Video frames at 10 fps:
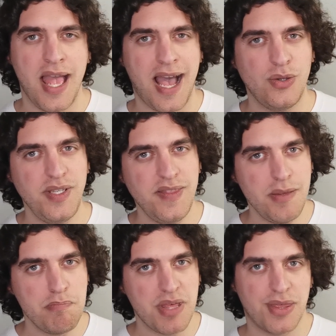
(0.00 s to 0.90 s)
how did
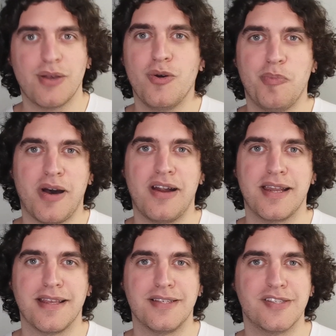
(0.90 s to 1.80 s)
the mythical
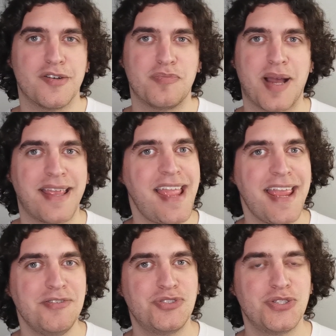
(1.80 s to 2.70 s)
parties of my
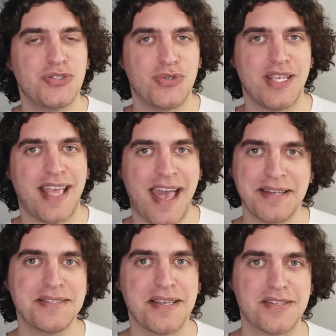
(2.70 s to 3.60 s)
ancient Greek
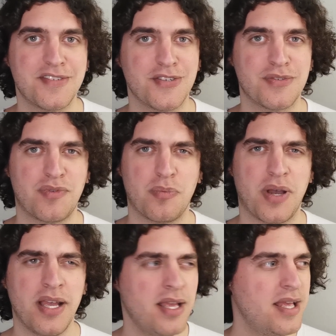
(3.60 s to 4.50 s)
ancestors from
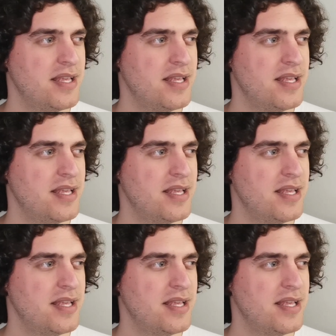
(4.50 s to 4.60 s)
a